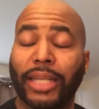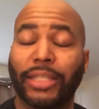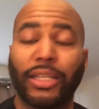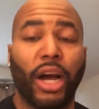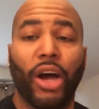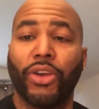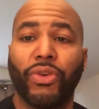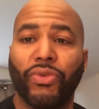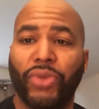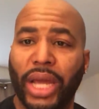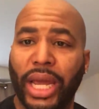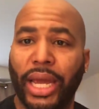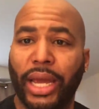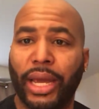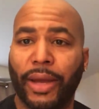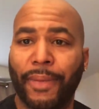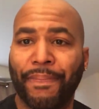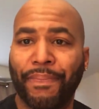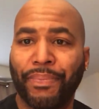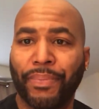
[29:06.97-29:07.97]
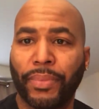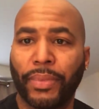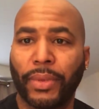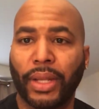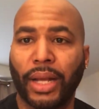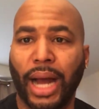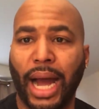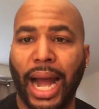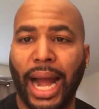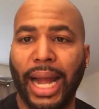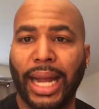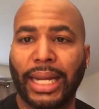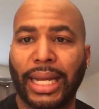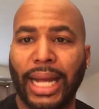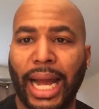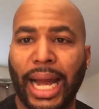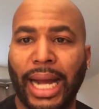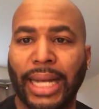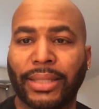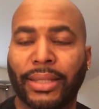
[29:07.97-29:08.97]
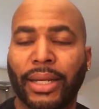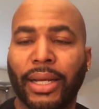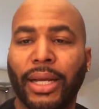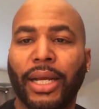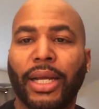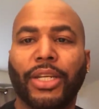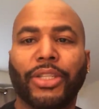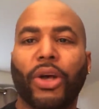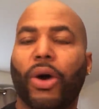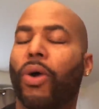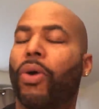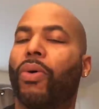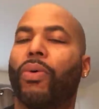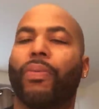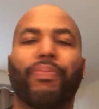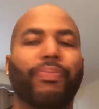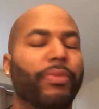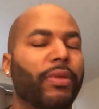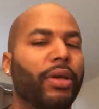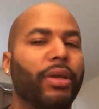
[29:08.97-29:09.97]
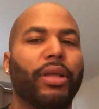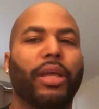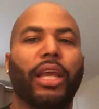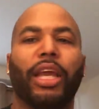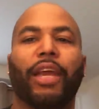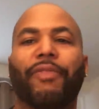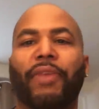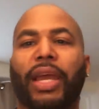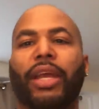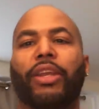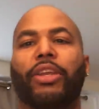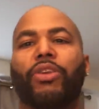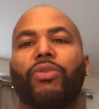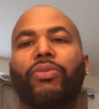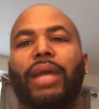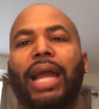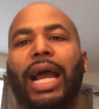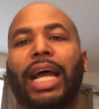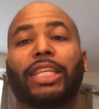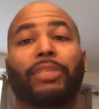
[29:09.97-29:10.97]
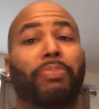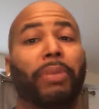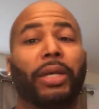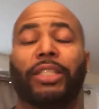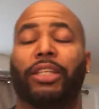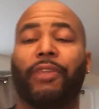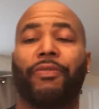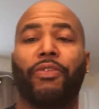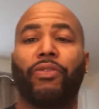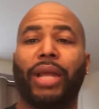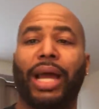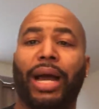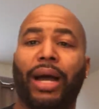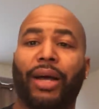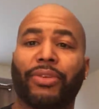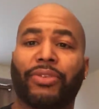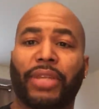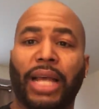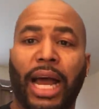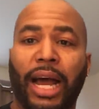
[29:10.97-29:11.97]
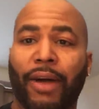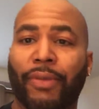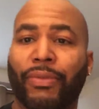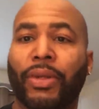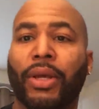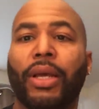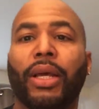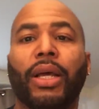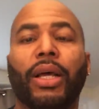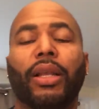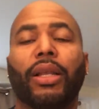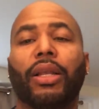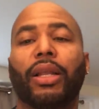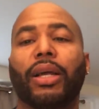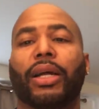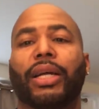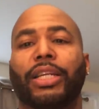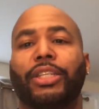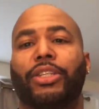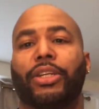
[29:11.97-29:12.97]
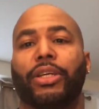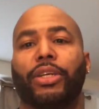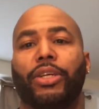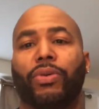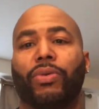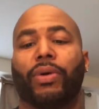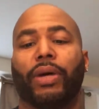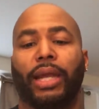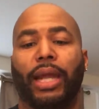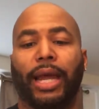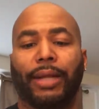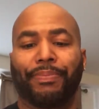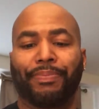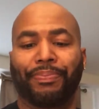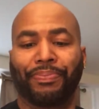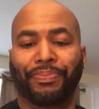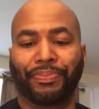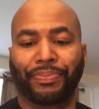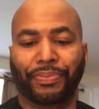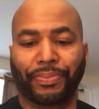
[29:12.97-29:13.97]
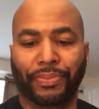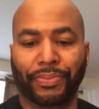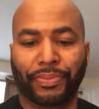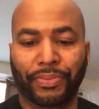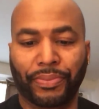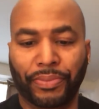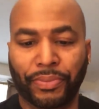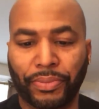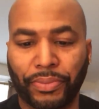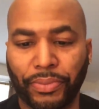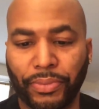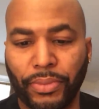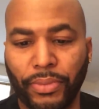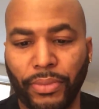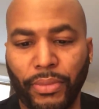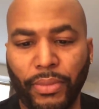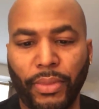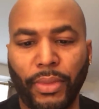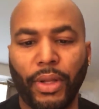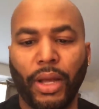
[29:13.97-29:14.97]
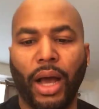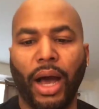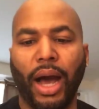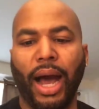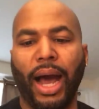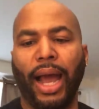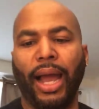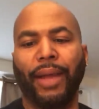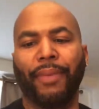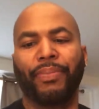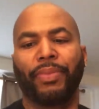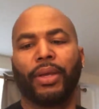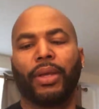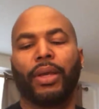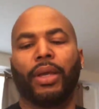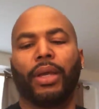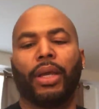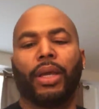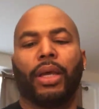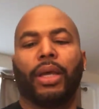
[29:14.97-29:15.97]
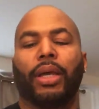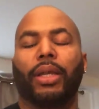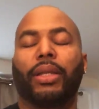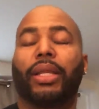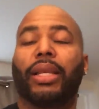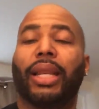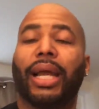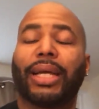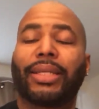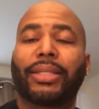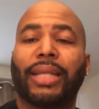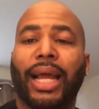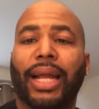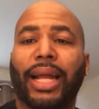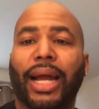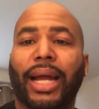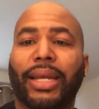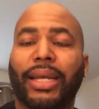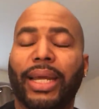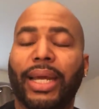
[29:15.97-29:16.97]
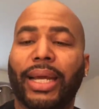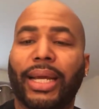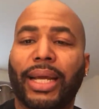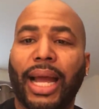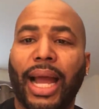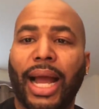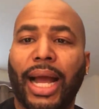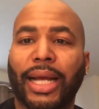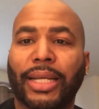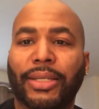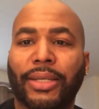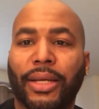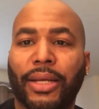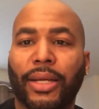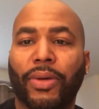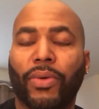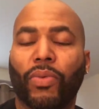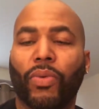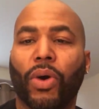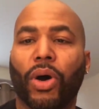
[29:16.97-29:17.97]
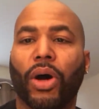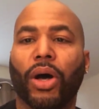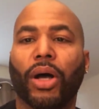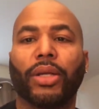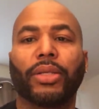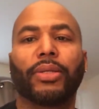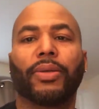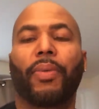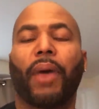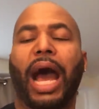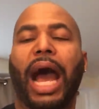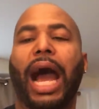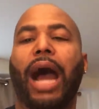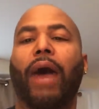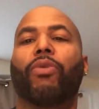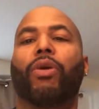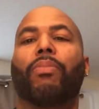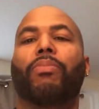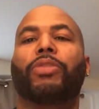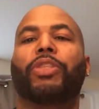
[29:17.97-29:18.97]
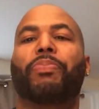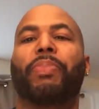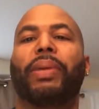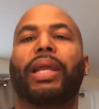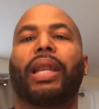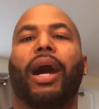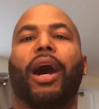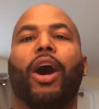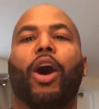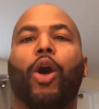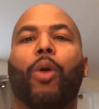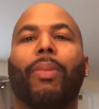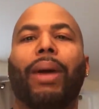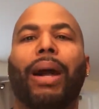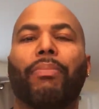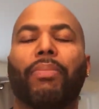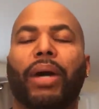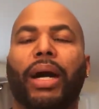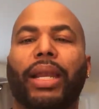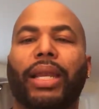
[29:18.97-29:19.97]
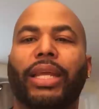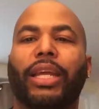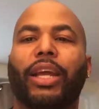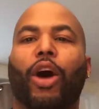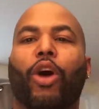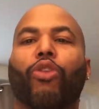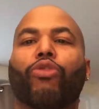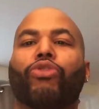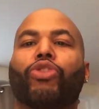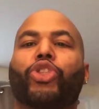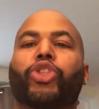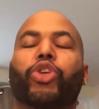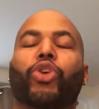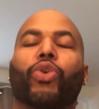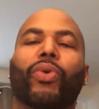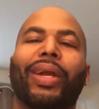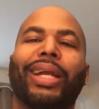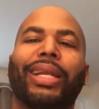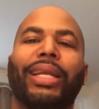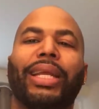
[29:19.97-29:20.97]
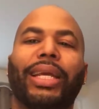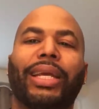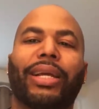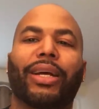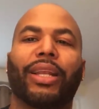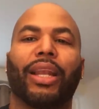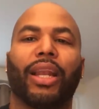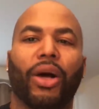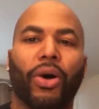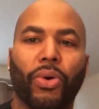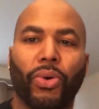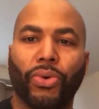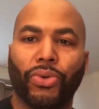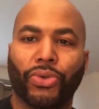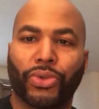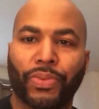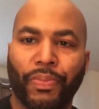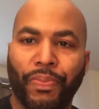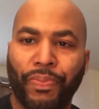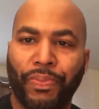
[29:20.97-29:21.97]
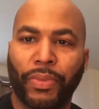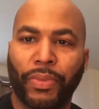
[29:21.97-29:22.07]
That's all you did. All right, guys. So if any of you guys, especially if you down south, look into doing that. All right. The next thing I did, guys, was I would spend all my money on trendy clothes.